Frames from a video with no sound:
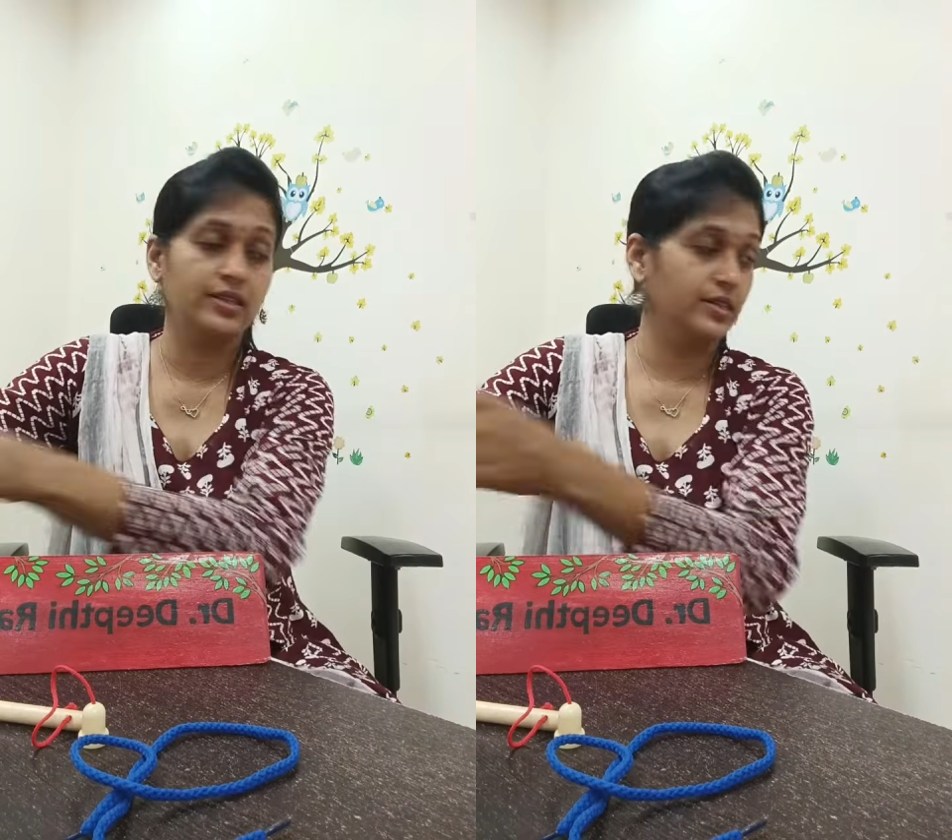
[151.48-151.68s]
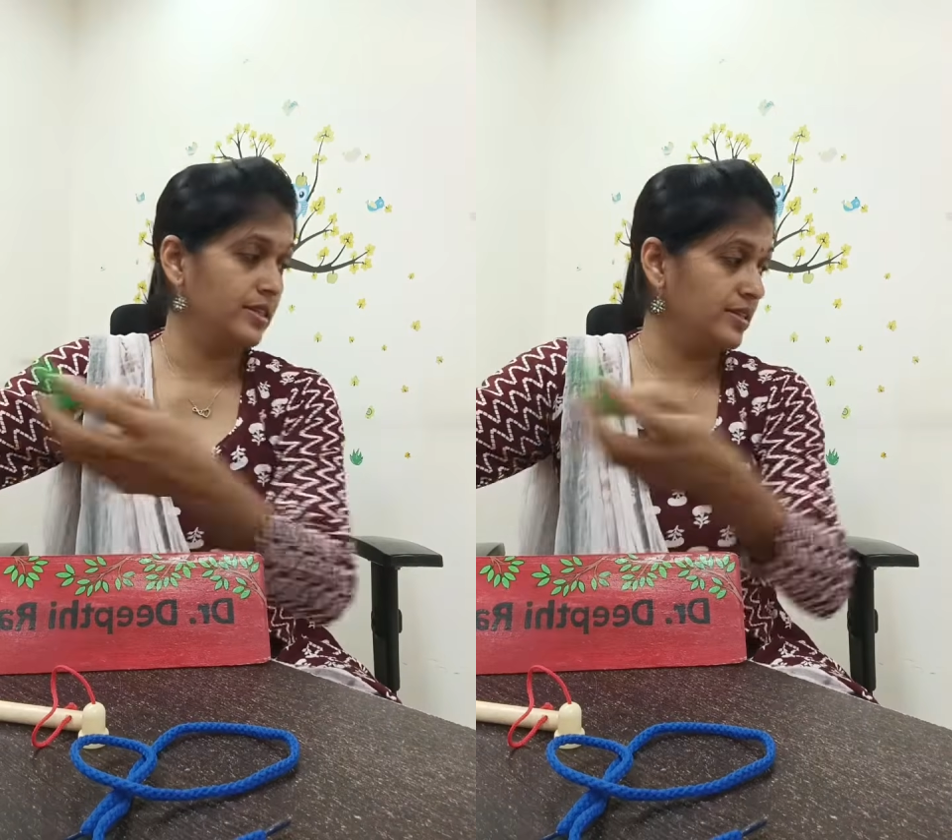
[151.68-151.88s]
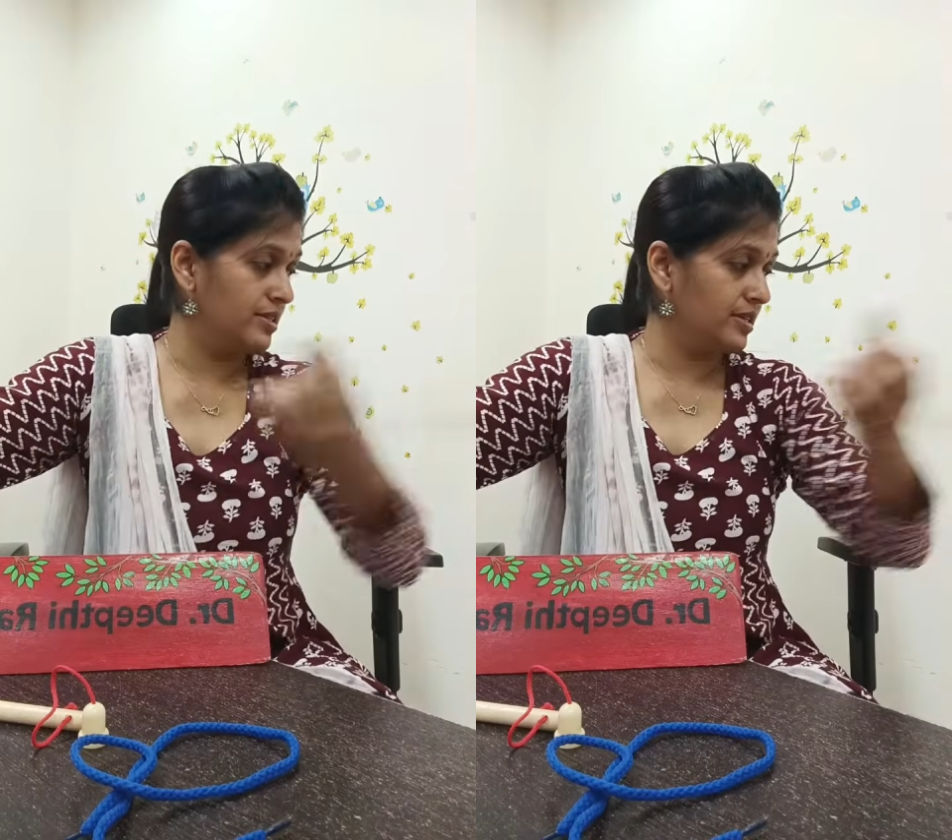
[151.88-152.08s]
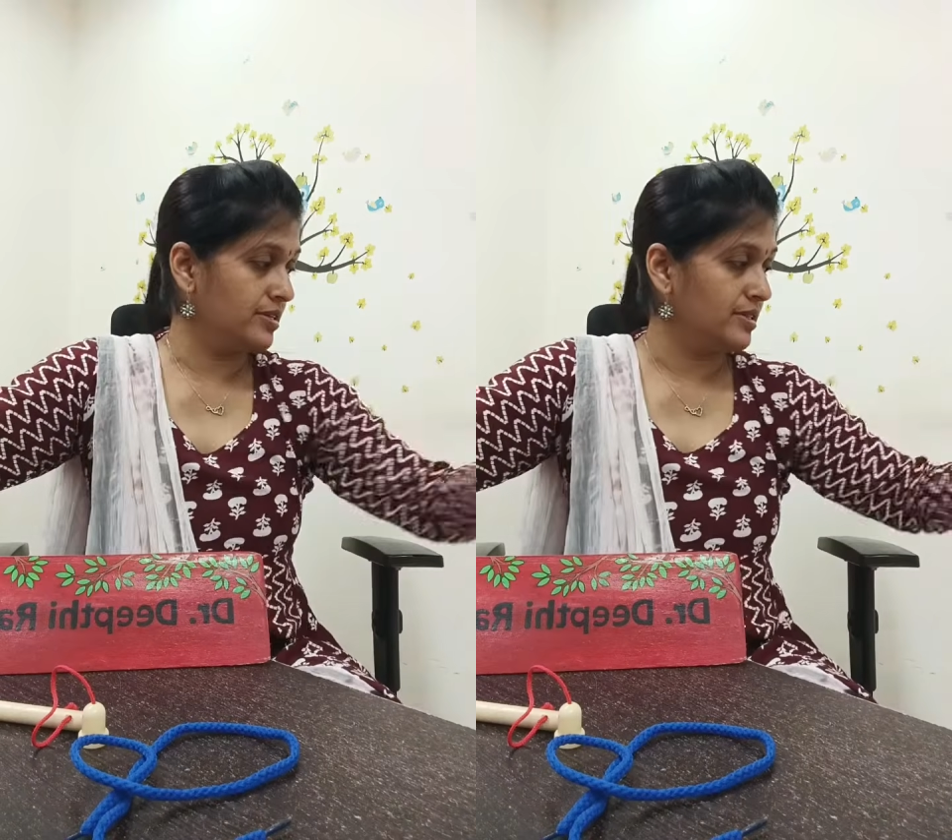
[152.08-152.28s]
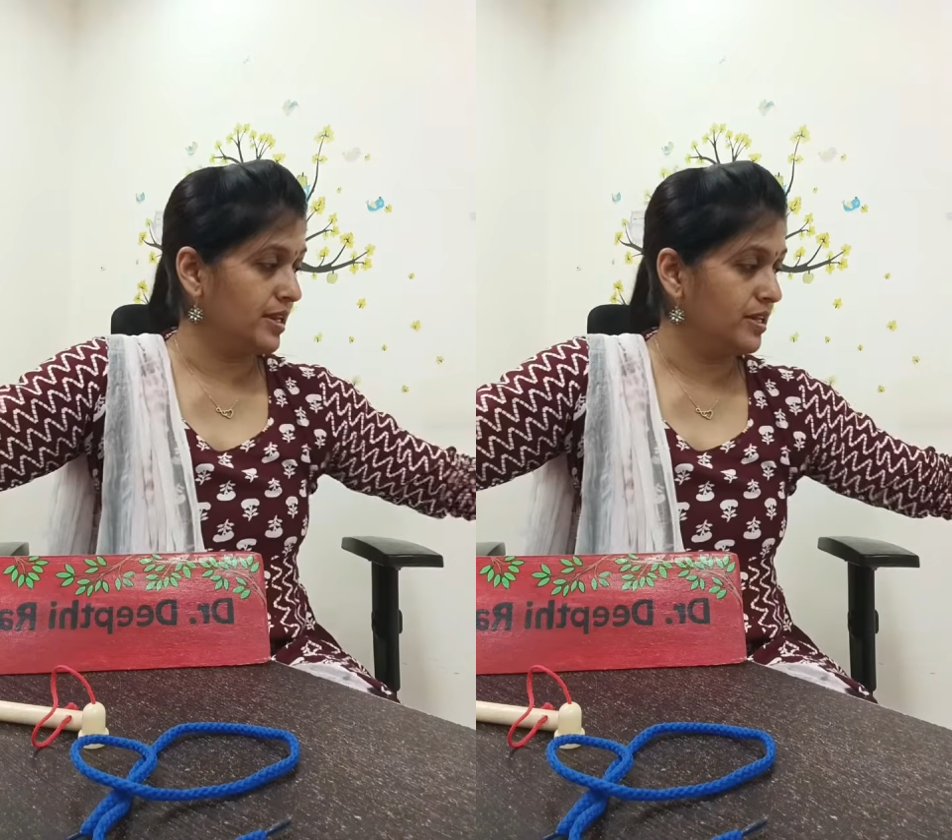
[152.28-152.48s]
these
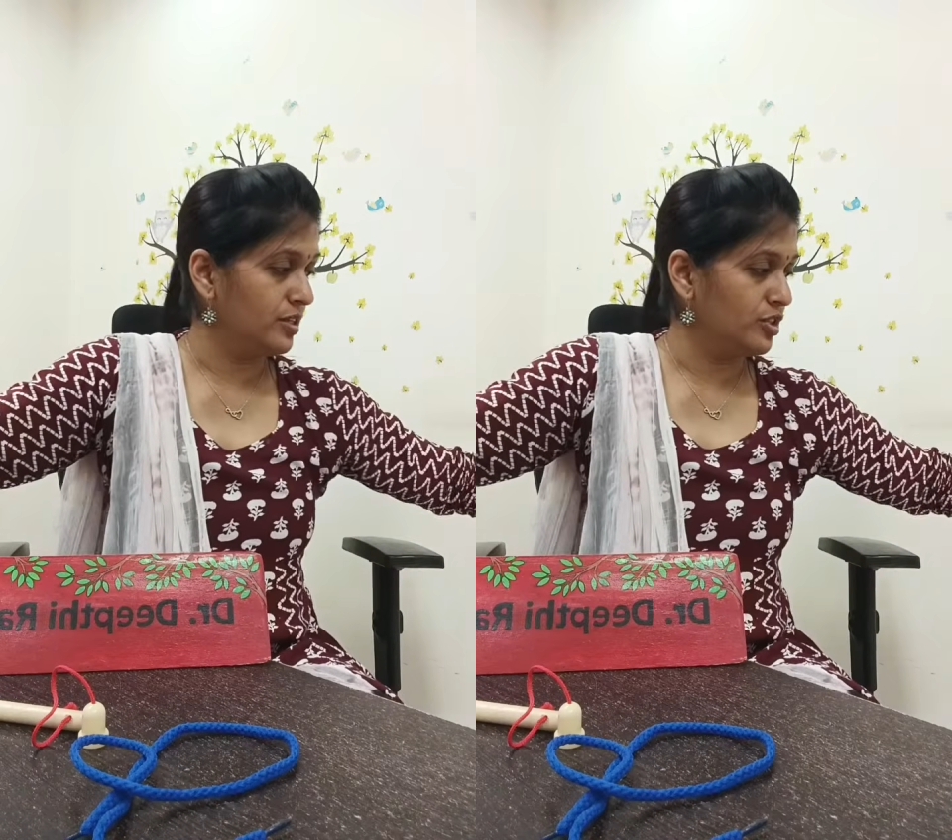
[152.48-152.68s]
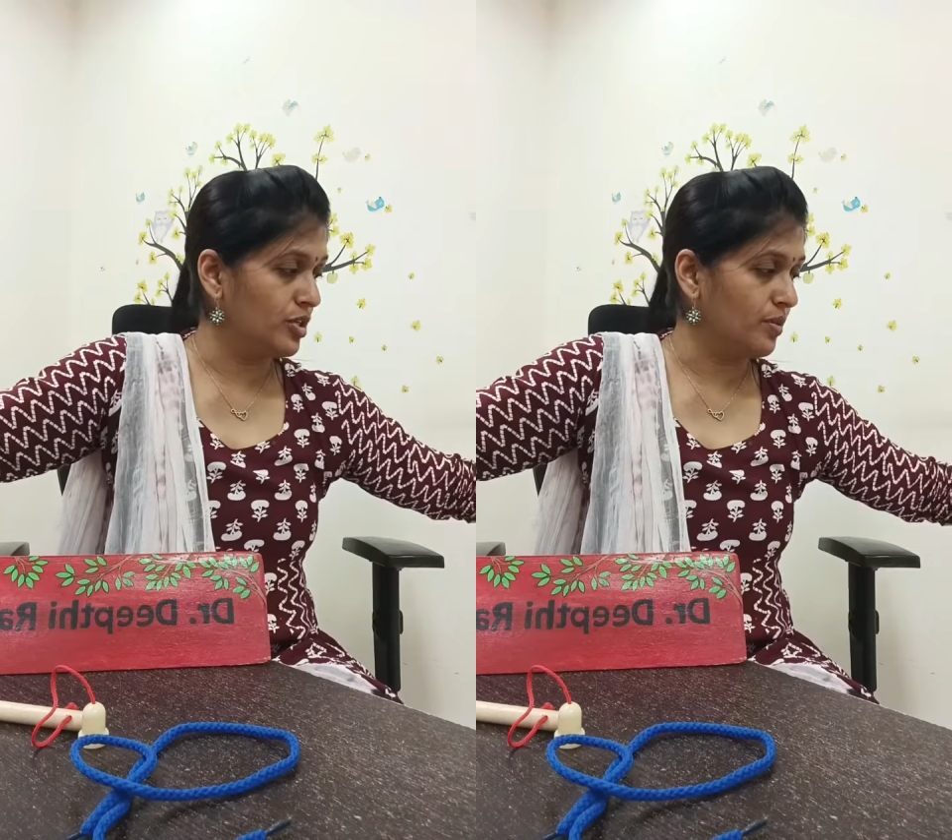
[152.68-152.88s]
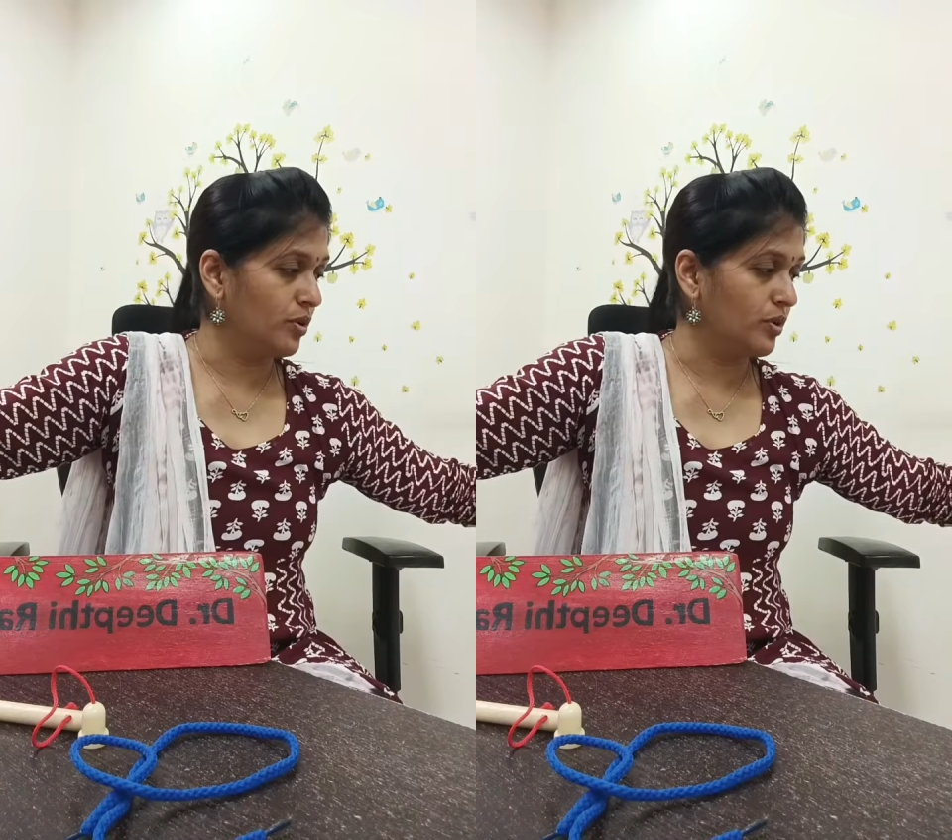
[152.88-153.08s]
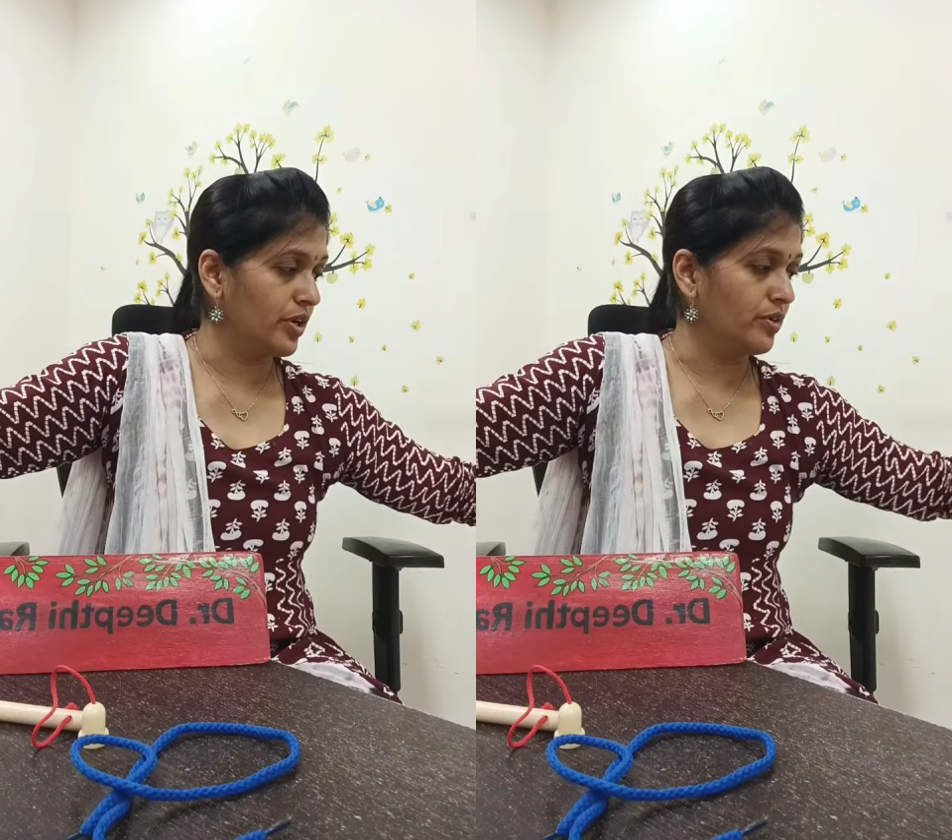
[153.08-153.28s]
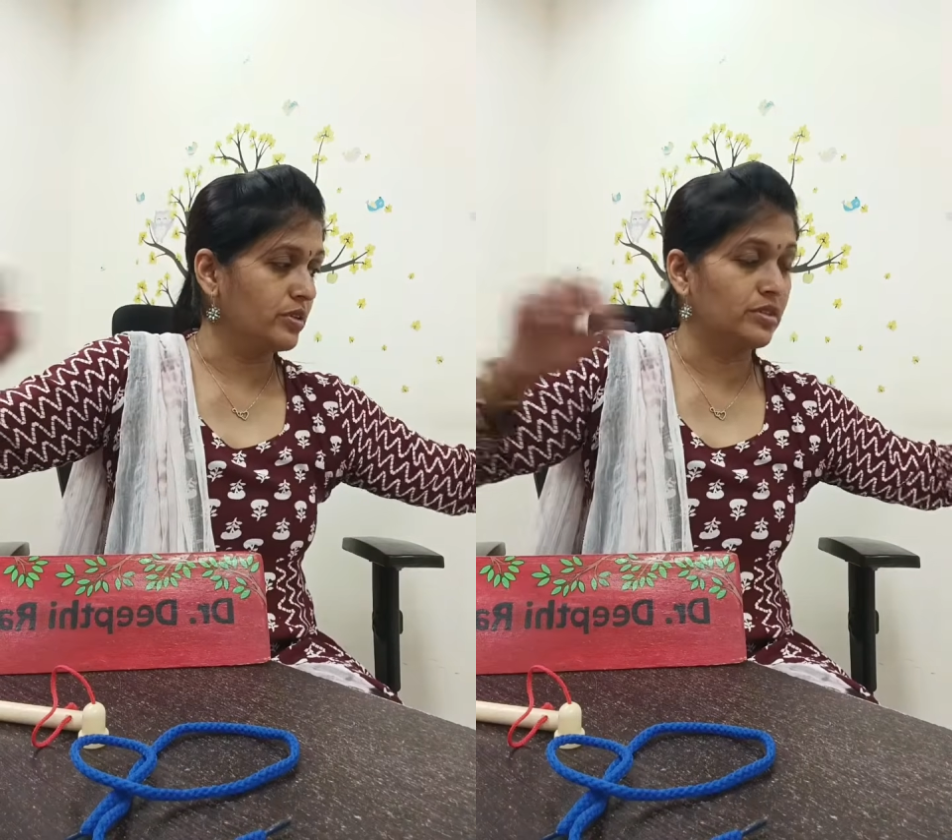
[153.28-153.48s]
things like a jumbo
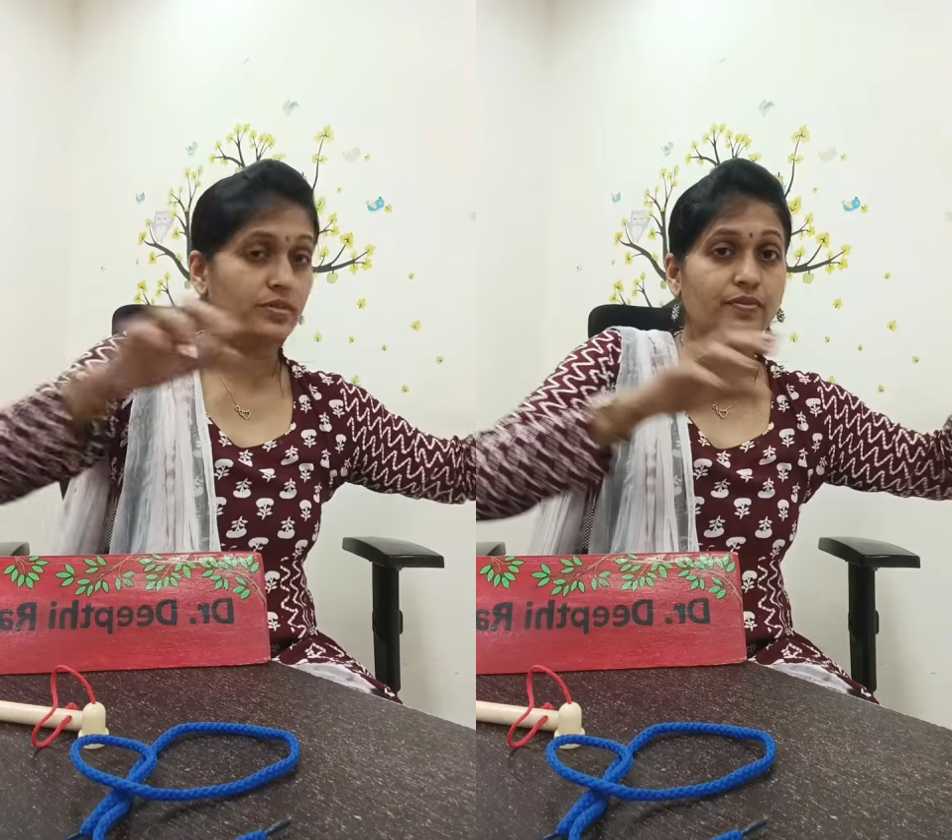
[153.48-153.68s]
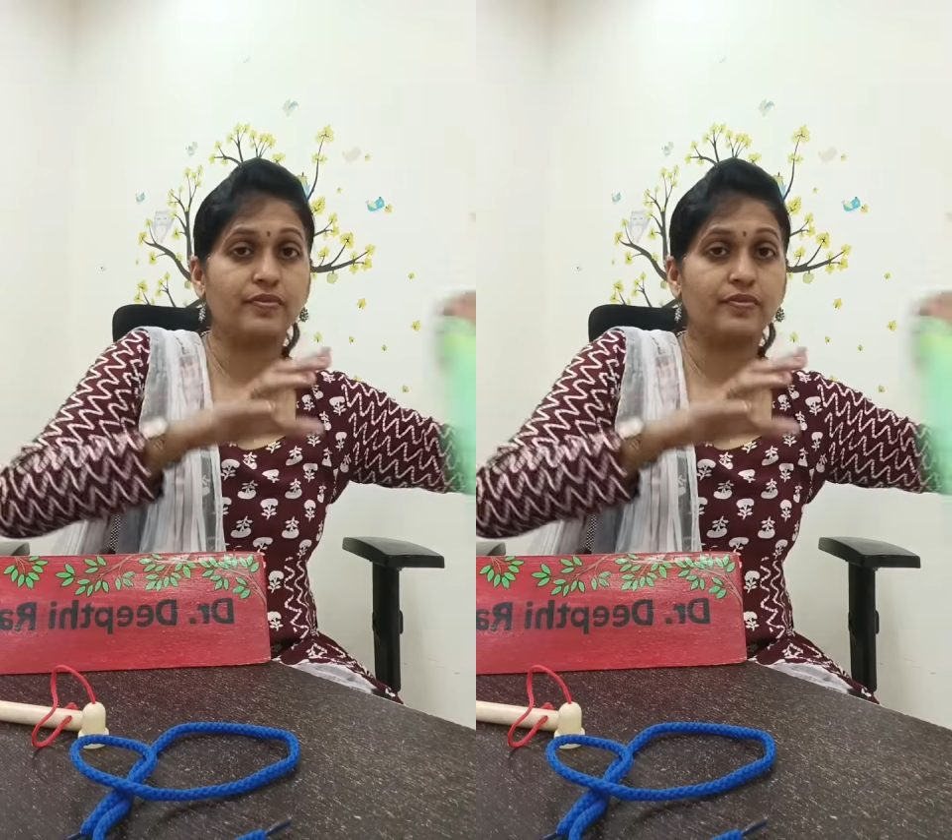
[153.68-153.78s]
crayons